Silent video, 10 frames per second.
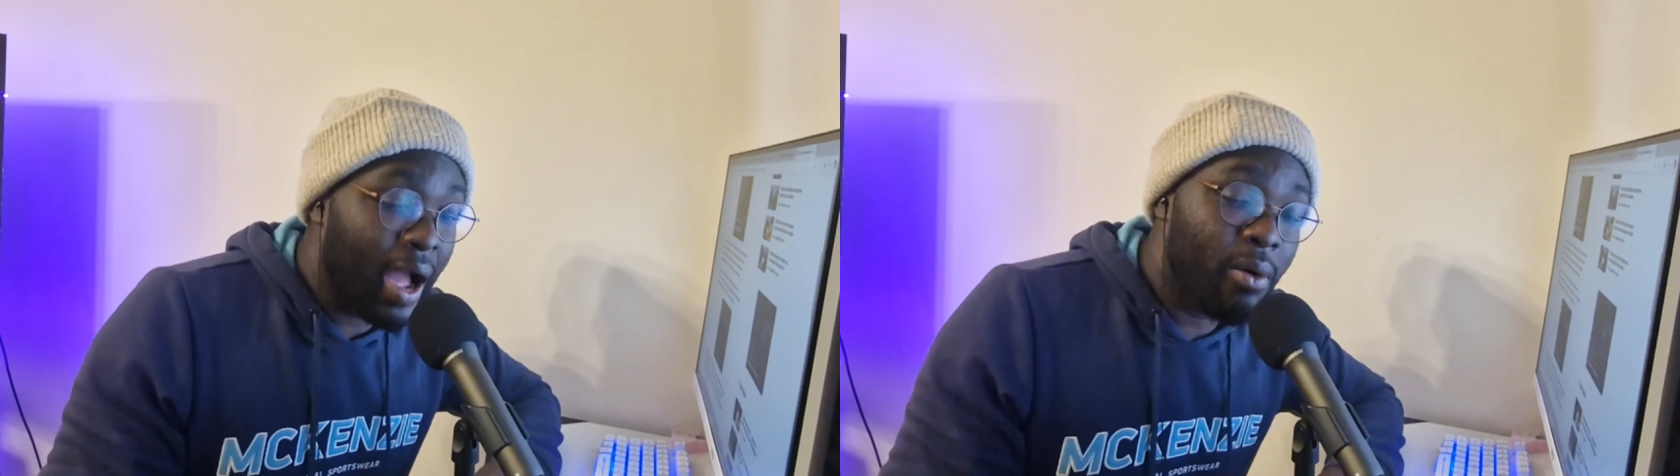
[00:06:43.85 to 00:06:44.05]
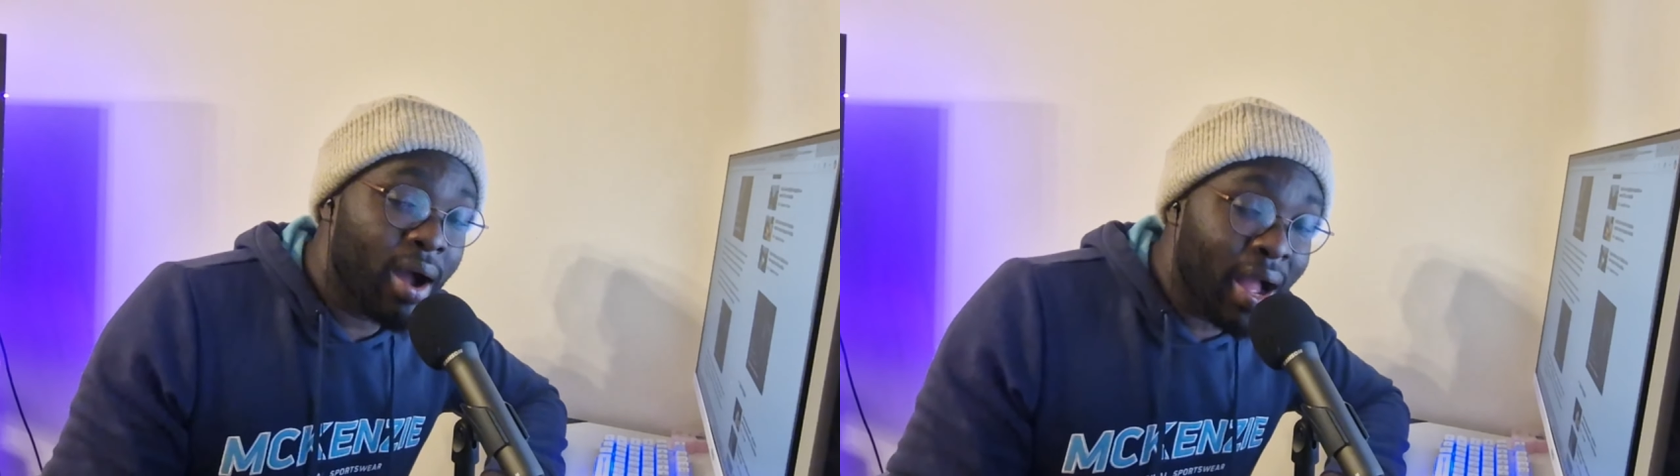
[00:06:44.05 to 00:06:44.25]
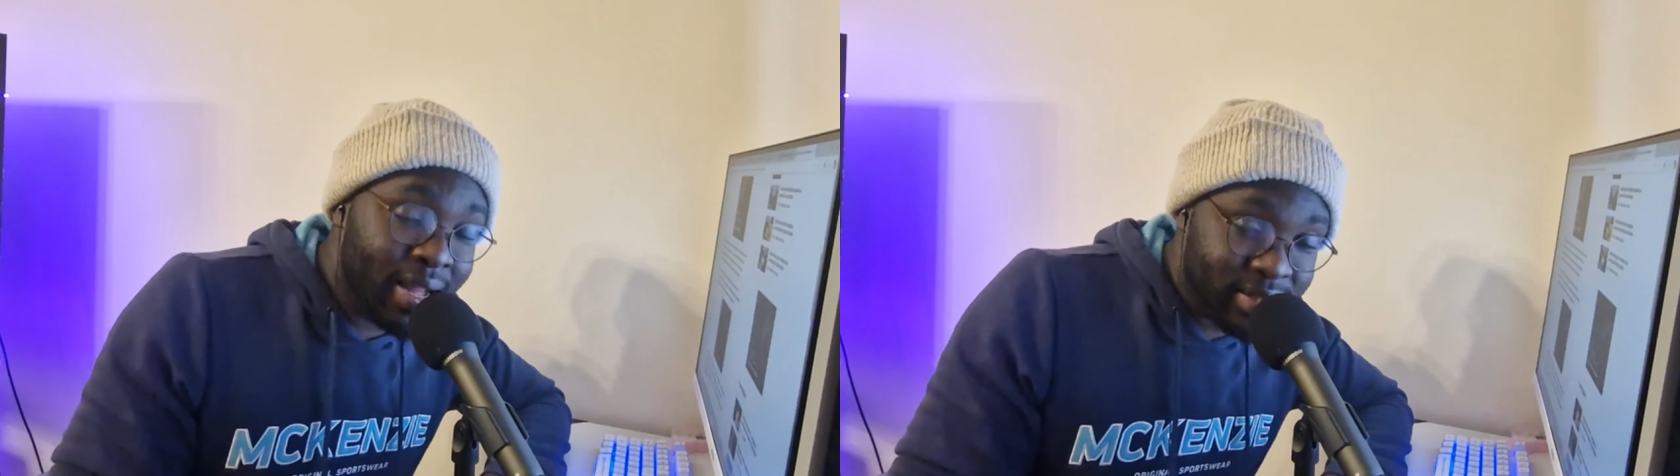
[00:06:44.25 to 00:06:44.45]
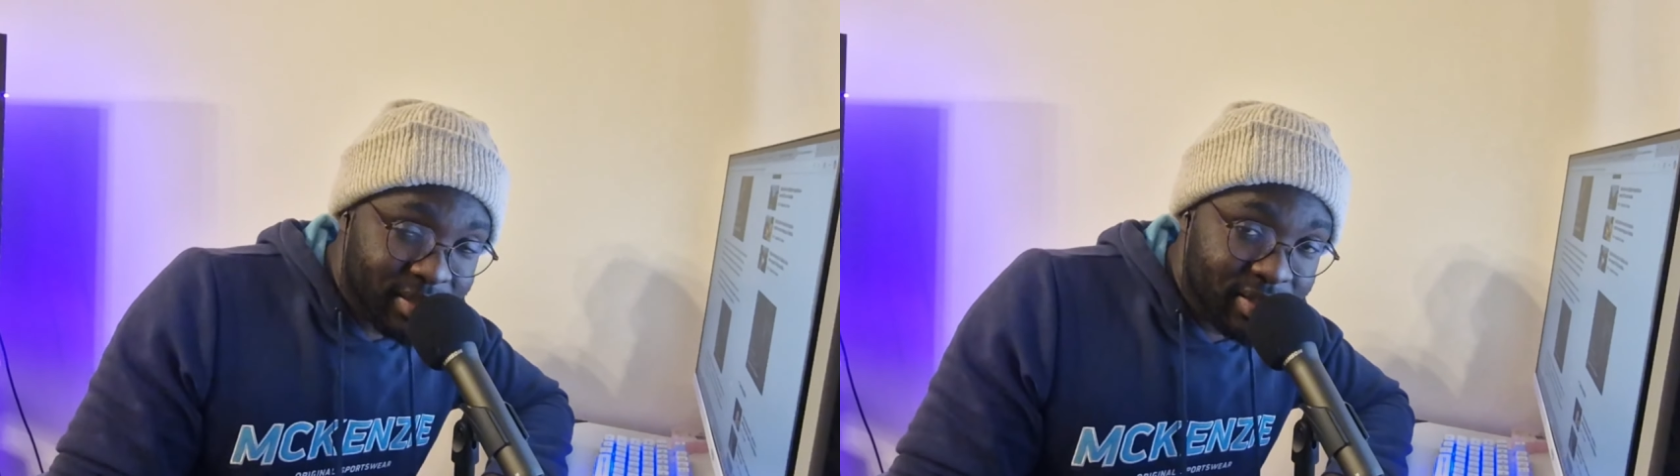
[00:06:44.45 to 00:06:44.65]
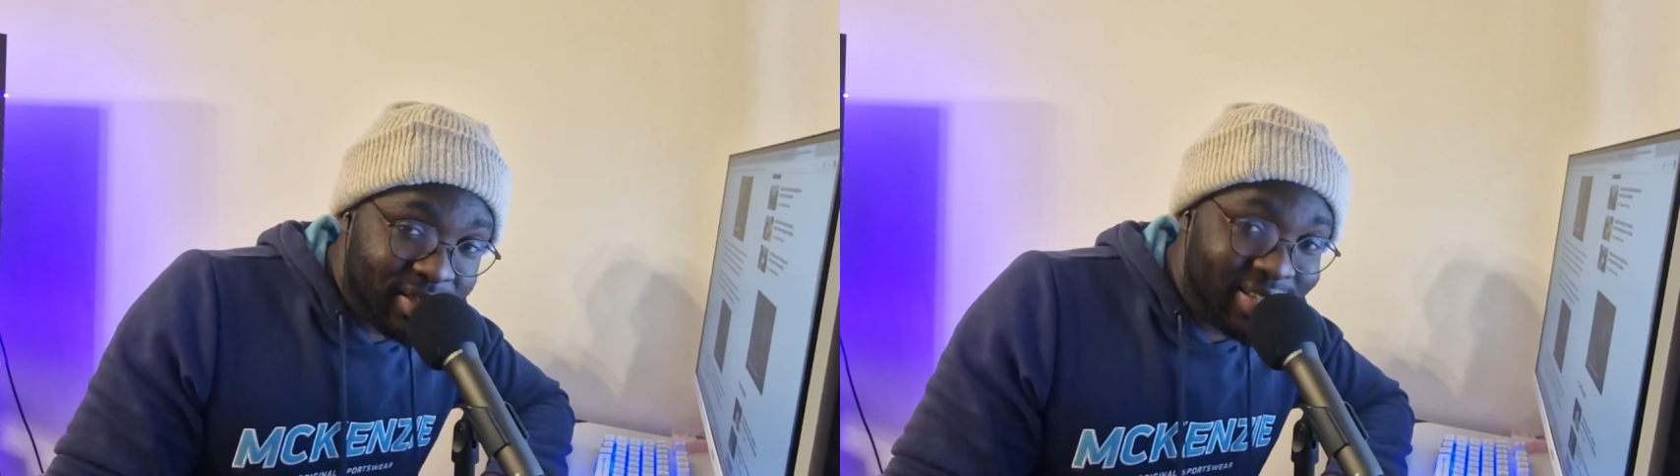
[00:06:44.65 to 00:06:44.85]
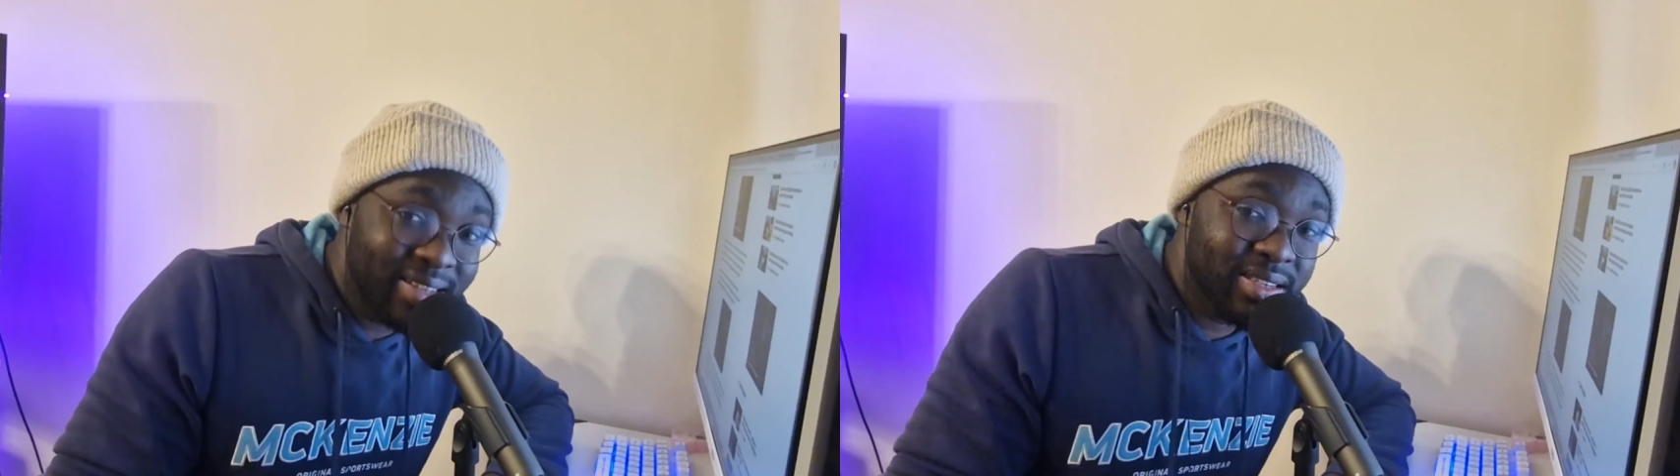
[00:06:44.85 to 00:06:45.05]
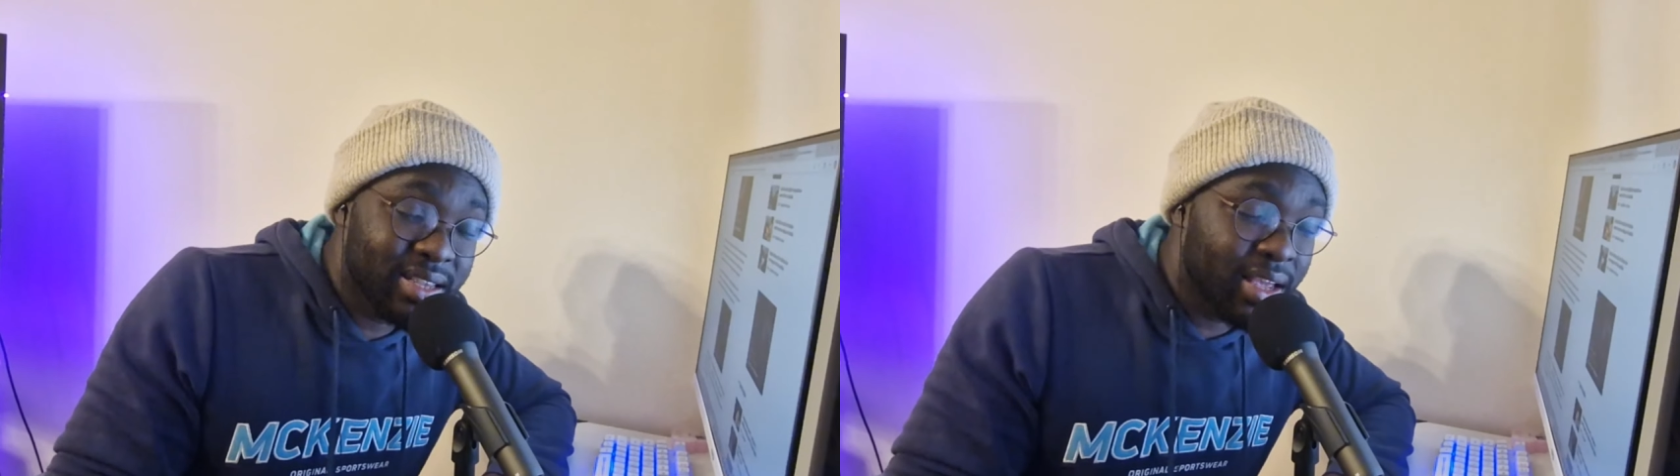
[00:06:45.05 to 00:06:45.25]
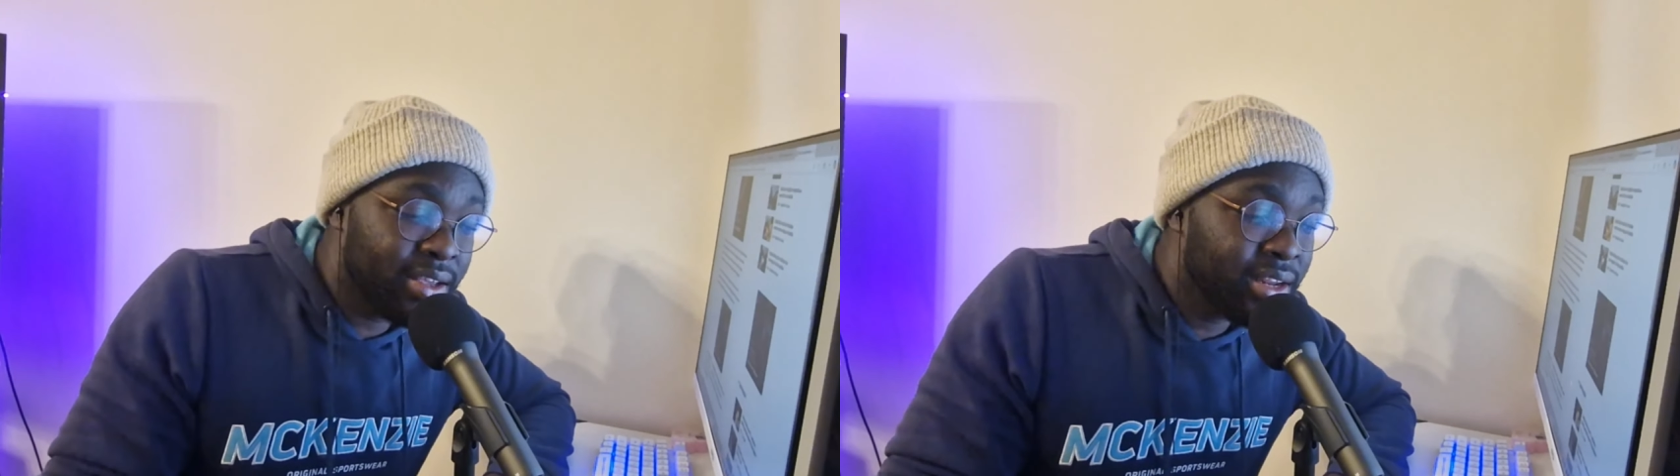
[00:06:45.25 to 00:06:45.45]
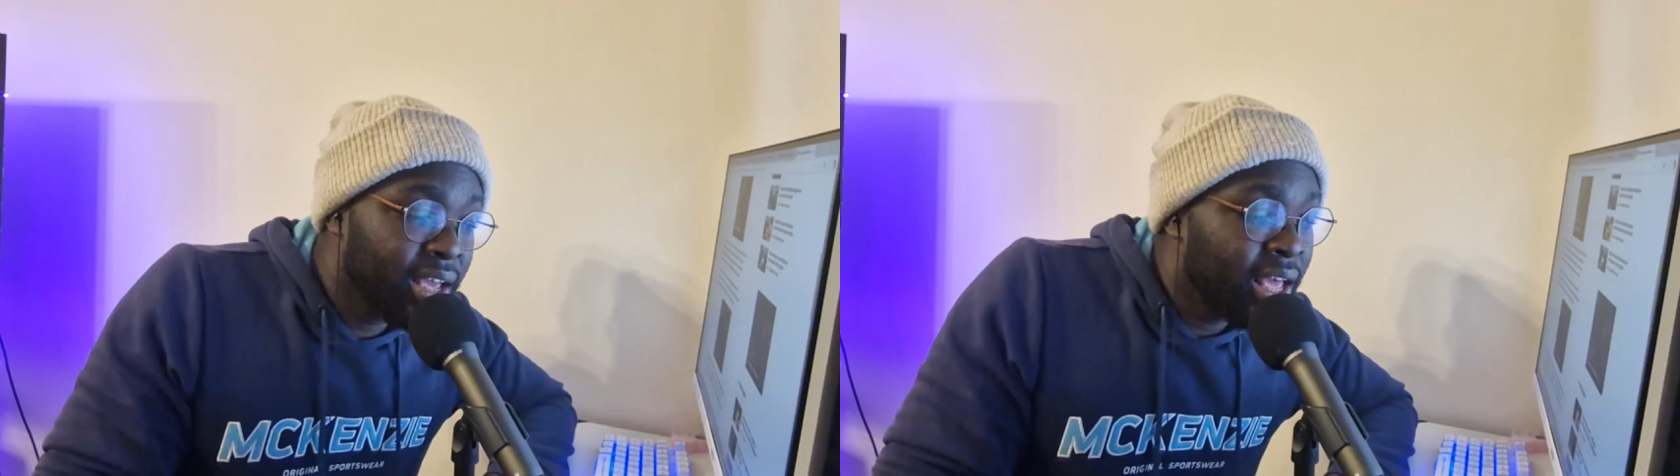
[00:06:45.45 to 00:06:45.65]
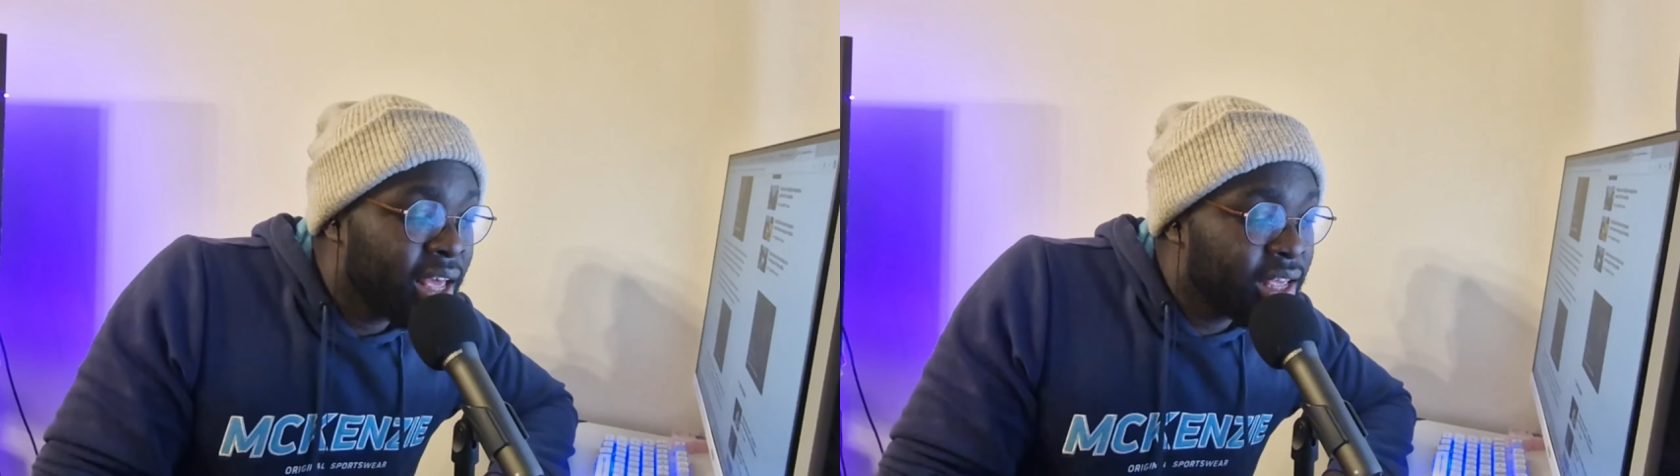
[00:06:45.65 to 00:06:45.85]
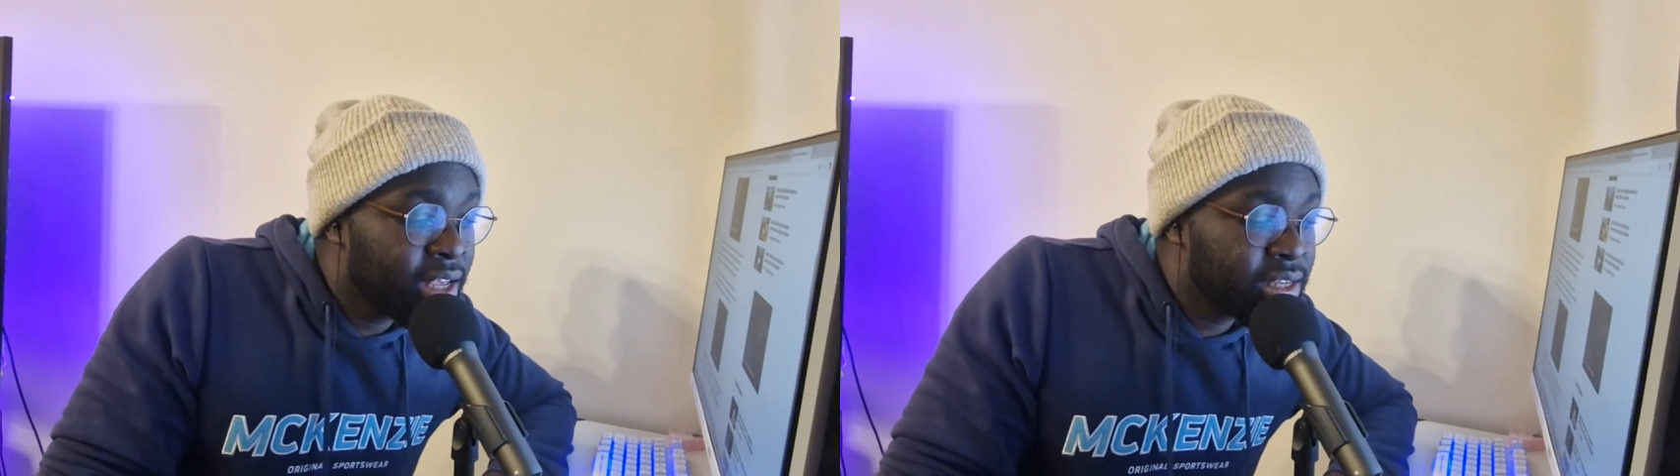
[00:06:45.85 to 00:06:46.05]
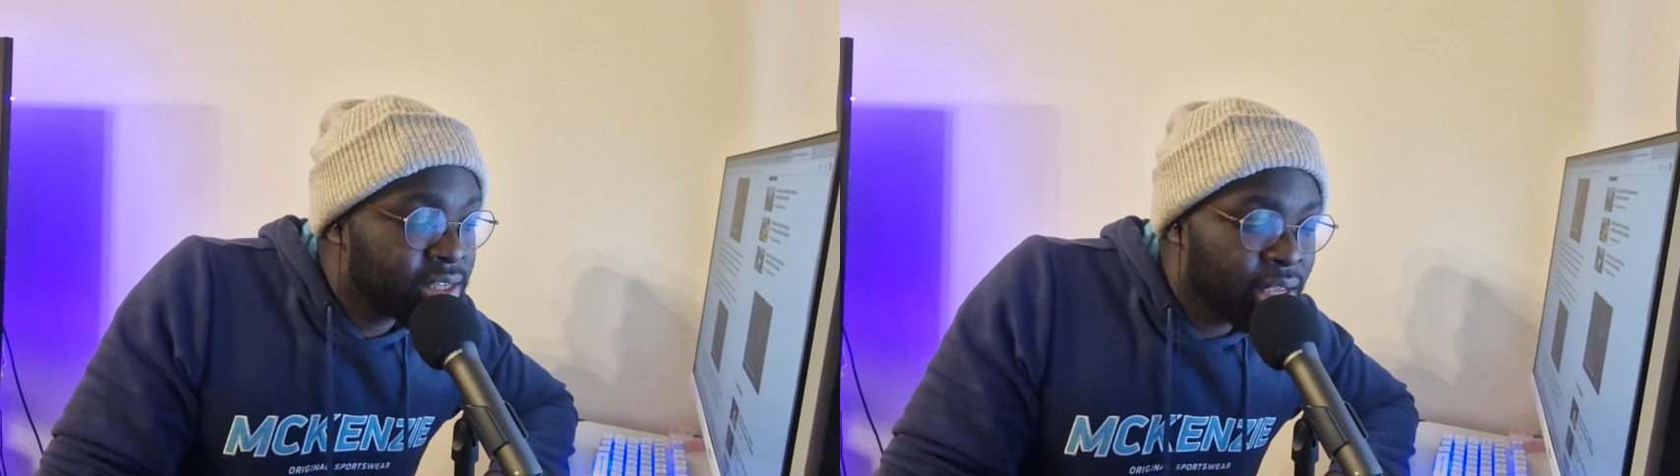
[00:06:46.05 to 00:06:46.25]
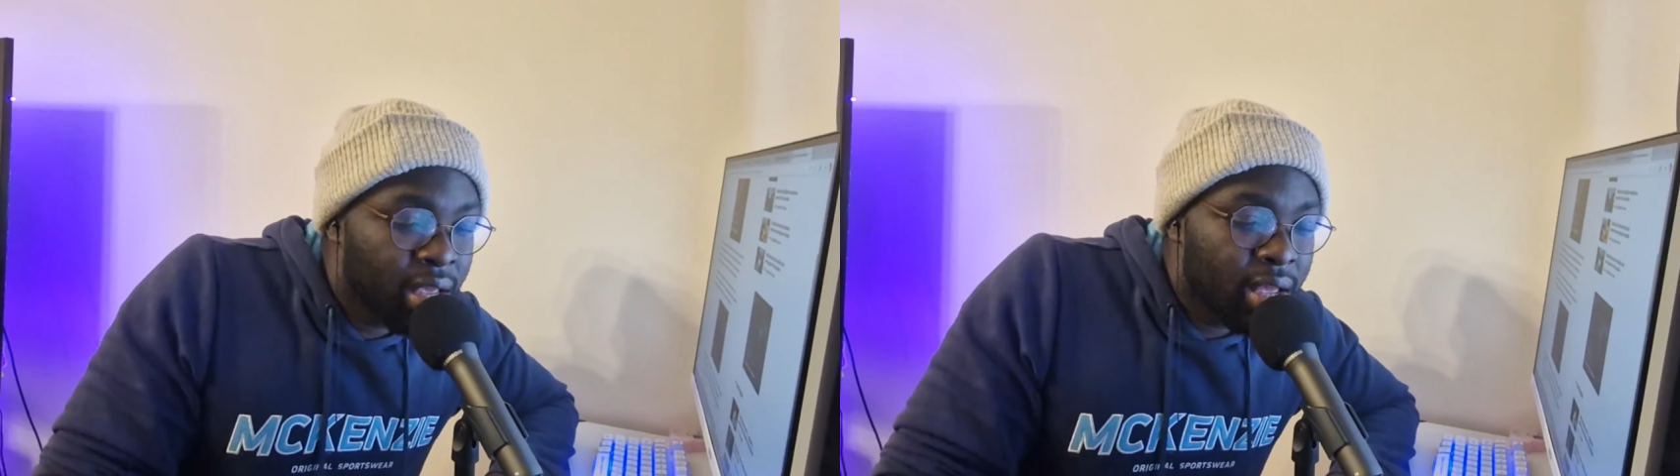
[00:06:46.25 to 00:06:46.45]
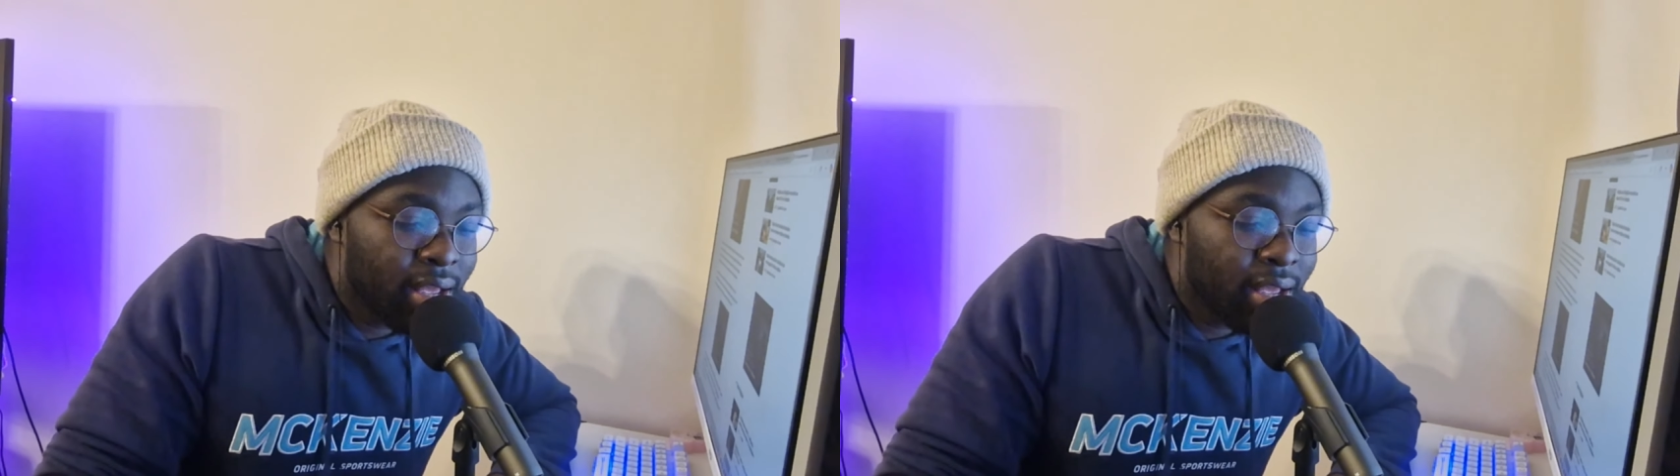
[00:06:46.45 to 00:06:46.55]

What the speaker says: our auntie, is saying is